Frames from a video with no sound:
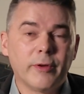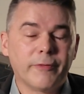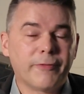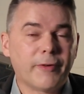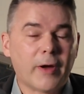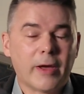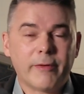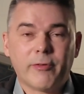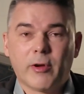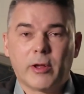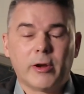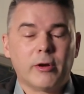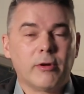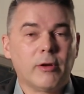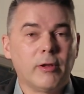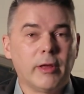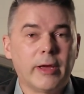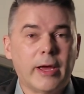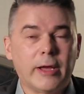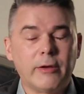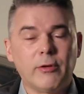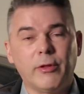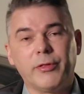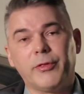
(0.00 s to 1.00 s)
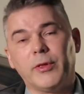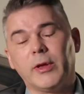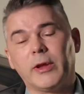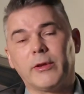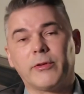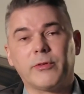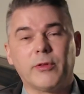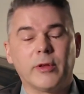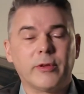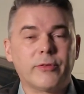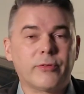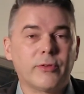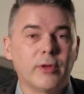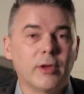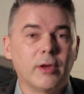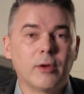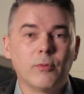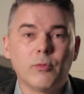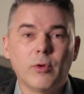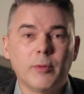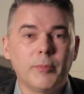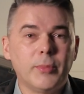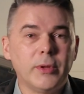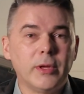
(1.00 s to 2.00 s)
The 500 will handle things this
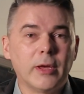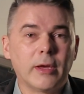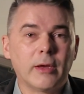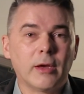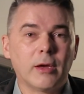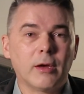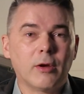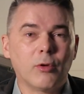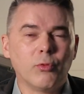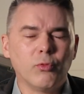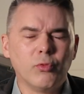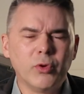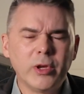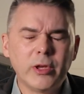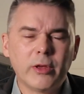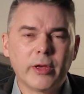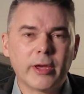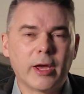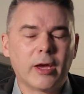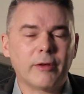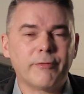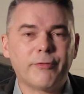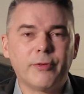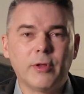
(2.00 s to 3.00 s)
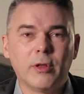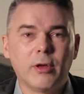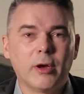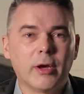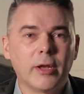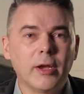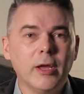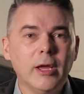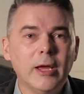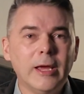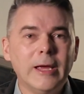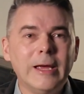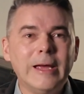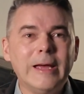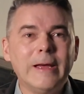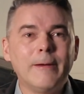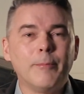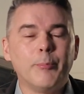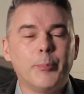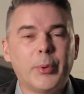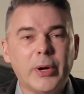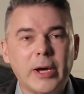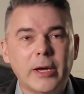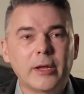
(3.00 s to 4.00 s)
thing would be a real handful on,
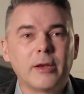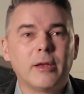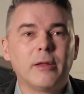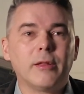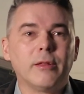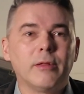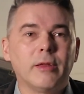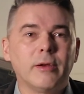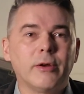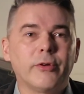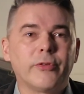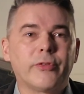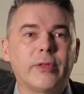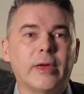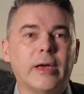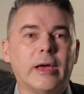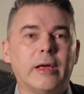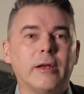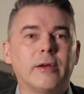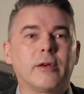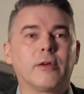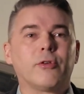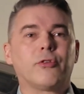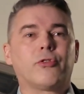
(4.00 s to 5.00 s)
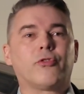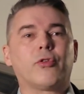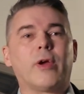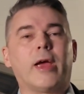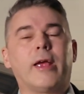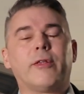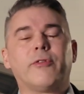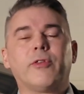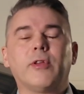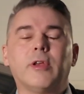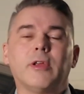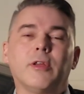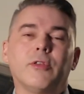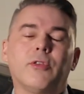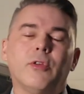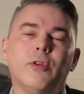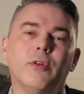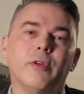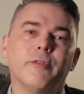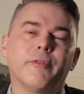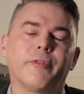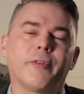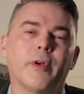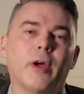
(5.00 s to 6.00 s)
but there's that transiting
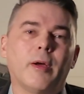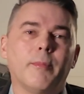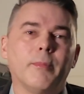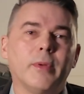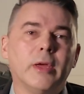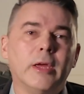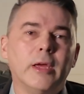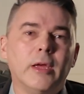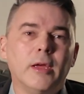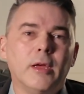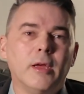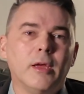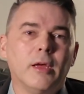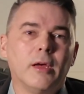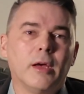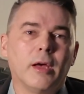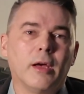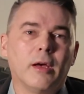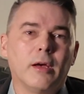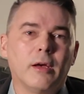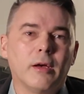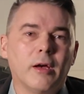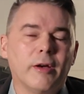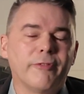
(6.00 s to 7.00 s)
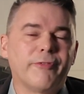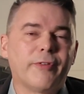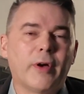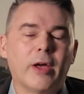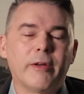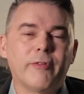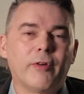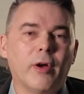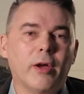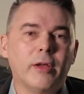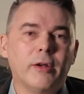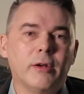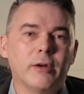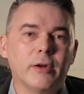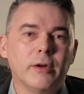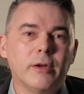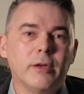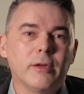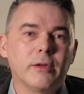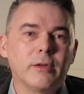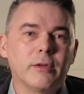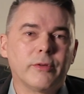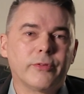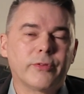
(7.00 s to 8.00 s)
to and from. A
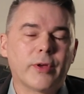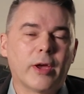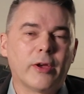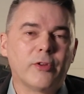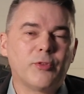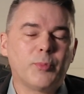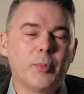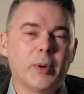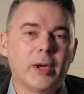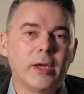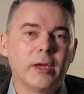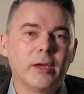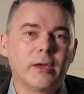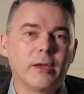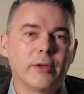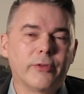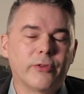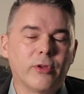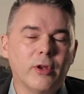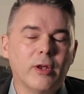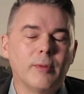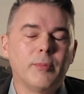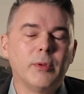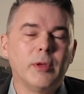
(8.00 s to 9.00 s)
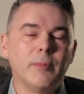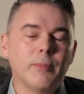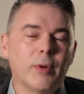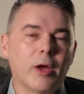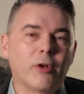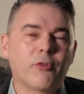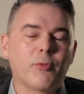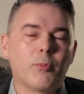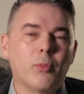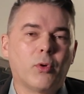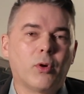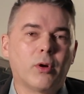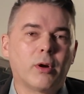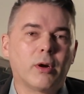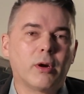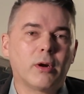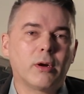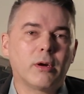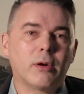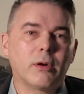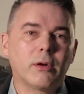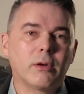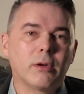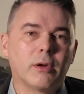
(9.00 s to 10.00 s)
500 size bike is going to be much
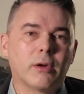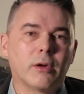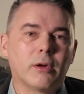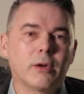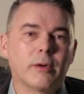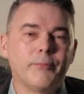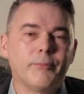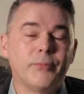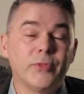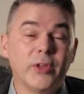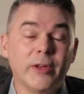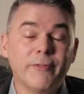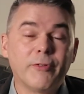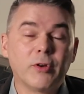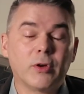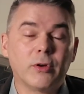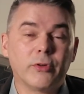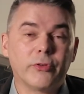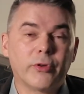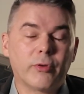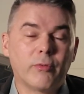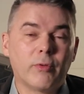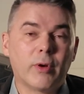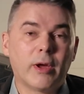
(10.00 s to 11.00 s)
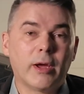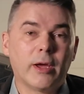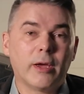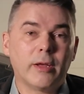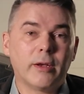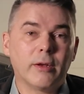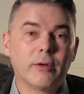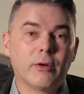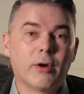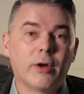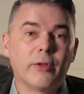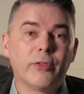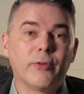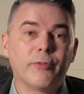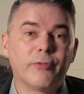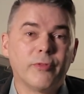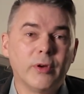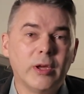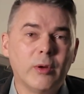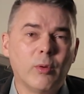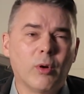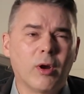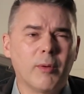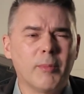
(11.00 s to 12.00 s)
more difficult to ride on the
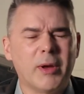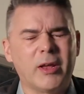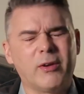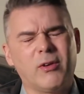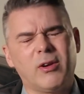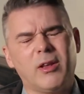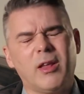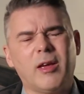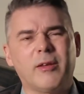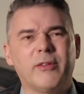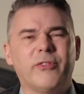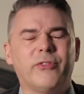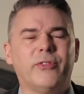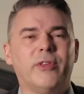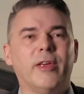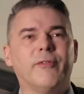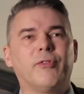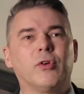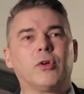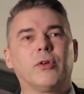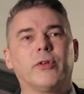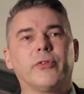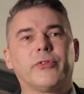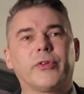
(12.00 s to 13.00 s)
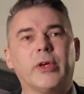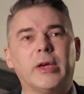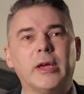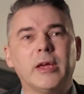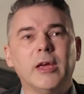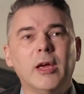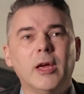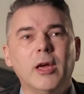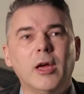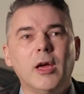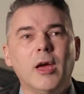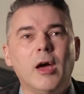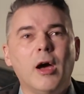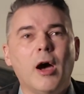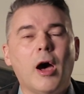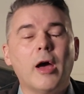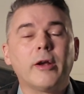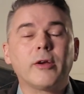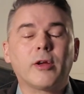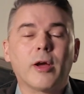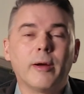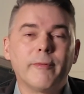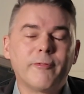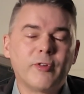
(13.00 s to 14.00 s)
freeway, or not it's difficult, say
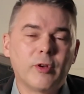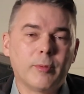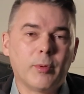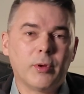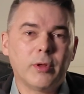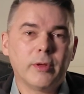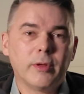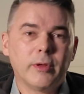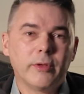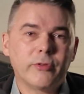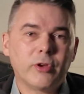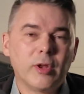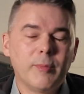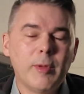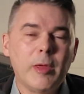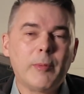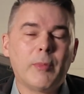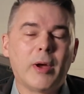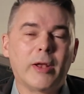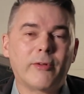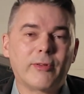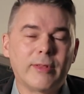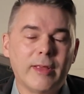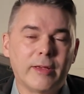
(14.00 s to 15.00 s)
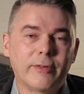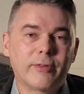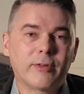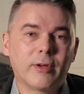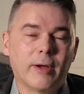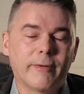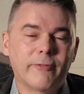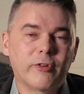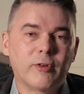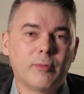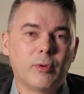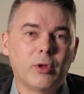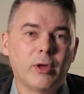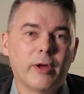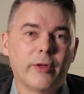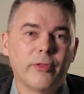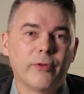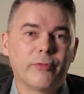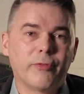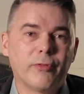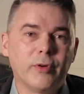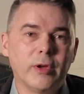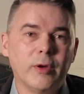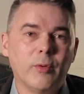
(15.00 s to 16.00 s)
uncomfortable. It's going to be much less comfortable on
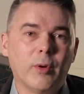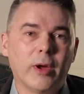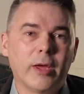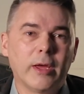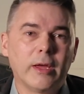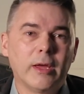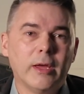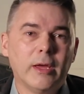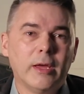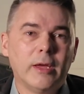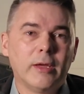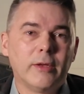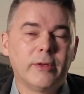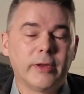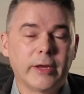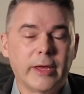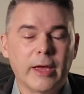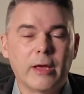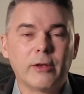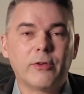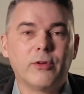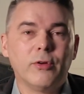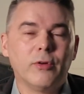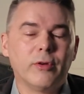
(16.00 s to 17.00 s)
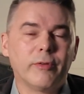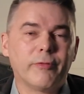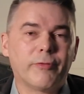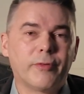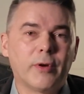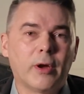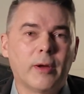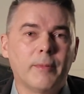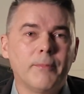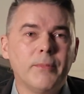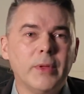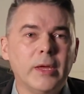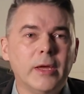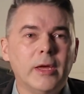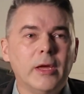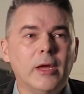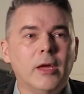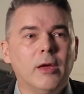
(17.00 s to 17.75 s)
the freeway to get to and from.